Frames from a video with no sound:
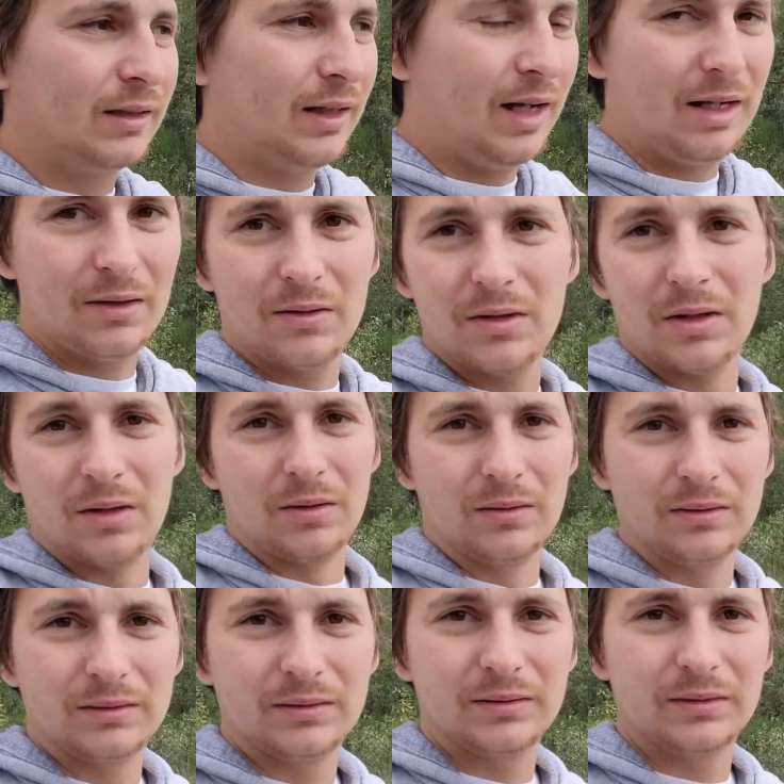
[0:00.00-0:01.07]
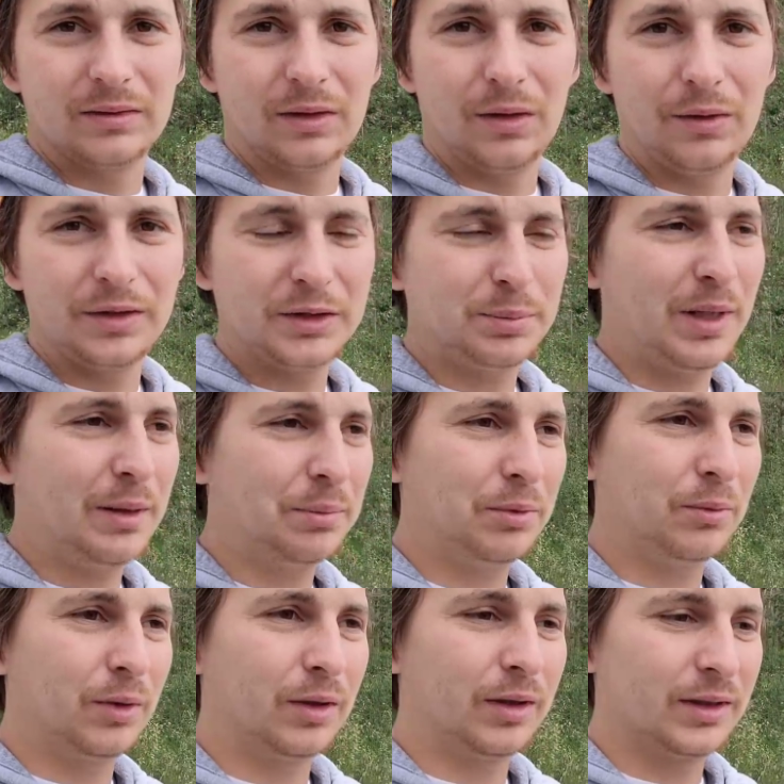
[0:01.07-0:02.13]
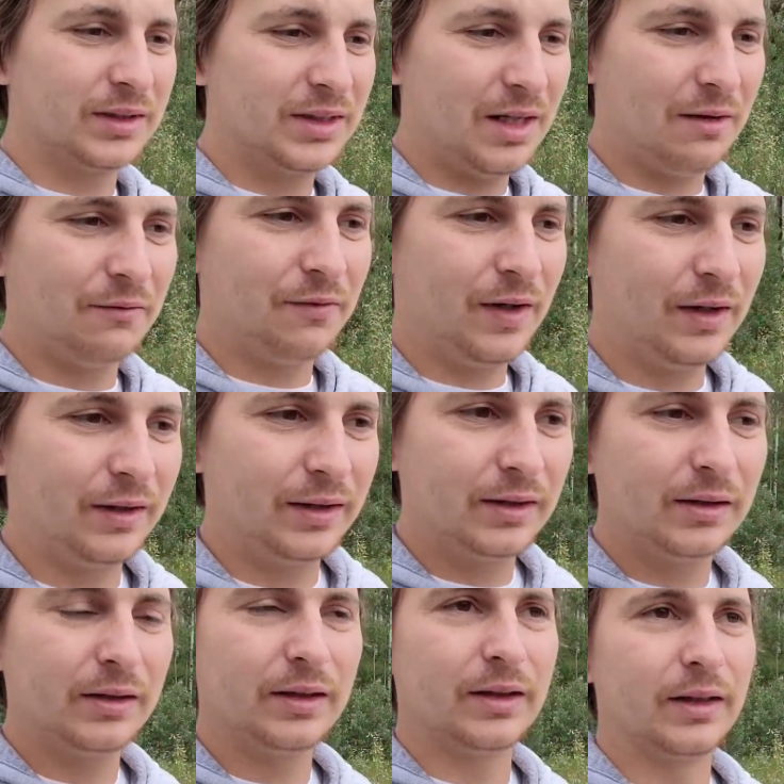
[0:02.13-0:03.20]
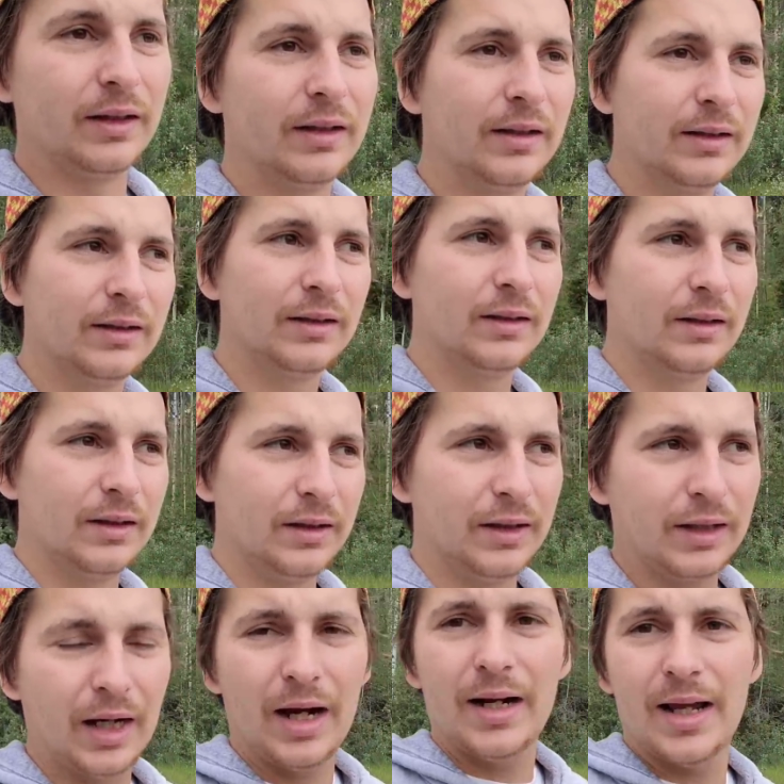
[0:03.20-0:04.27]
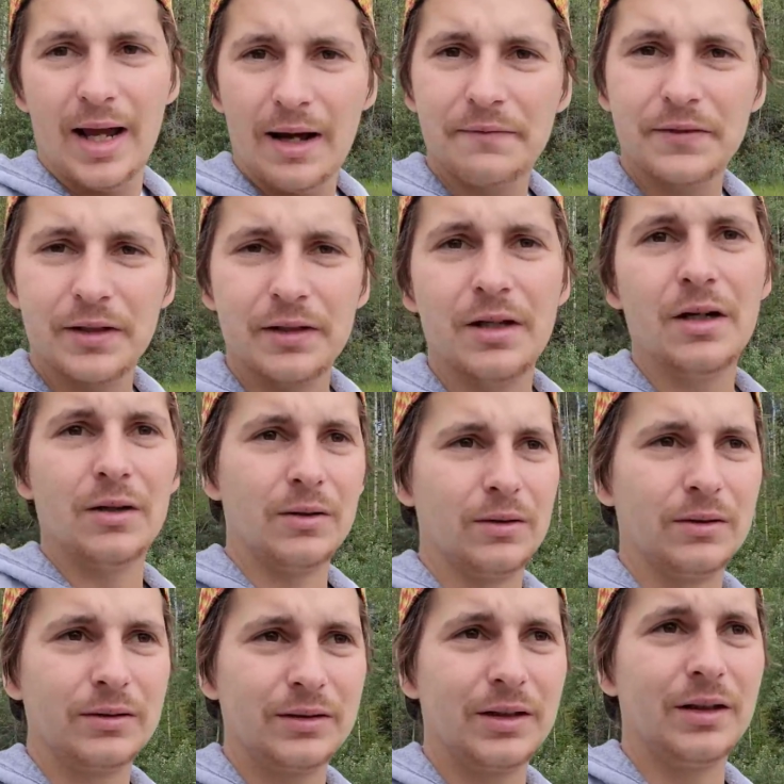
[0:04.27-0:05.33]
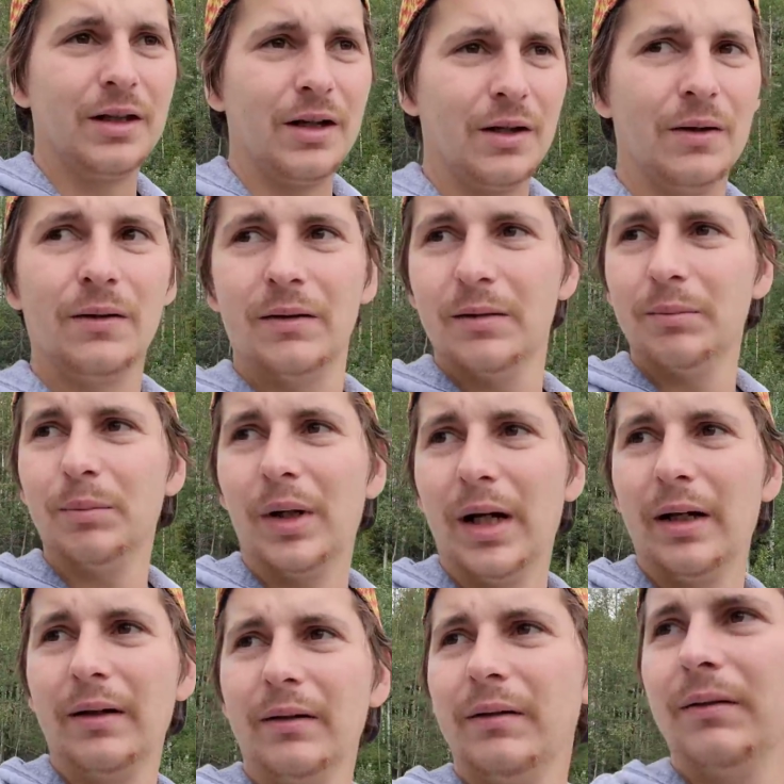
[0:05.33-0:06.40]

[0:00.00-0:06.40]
I don't know. All this paperwork is not very clear. You kind of have to know, but